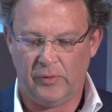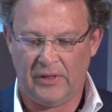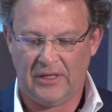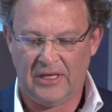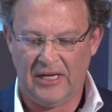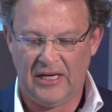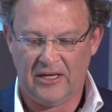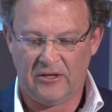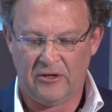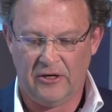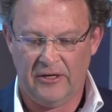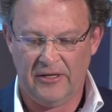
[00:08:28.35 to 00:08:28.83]
We
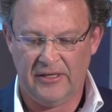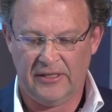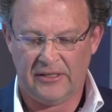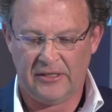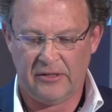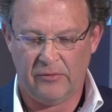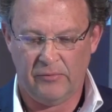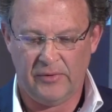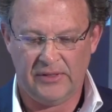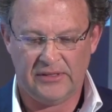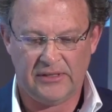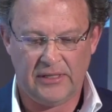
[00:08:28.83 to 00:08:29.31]
click on
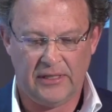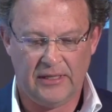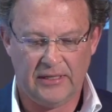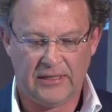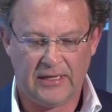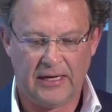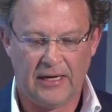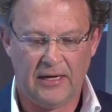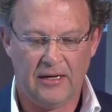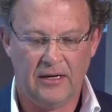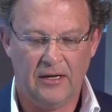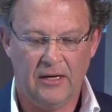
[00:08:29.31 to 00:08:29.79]
it and we say,
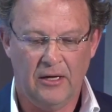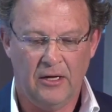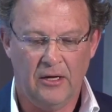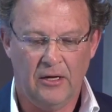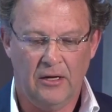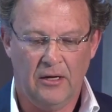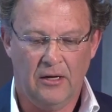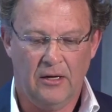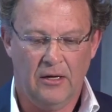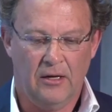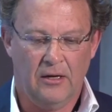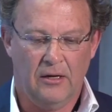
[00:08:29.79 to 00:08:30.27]
okay,
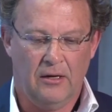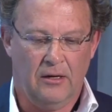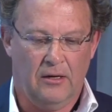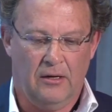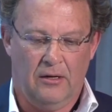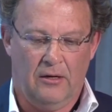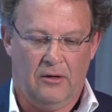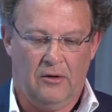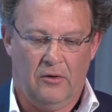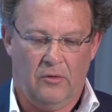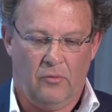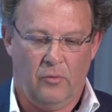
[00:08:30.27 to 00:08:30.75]

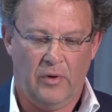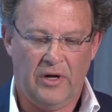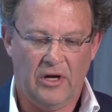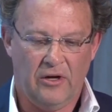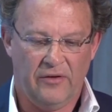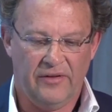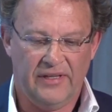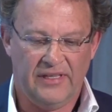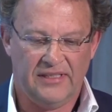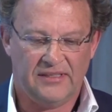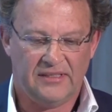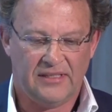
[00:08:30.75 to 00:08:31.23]

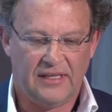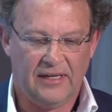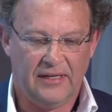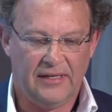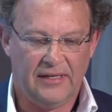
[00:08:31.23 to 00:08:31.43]
where are these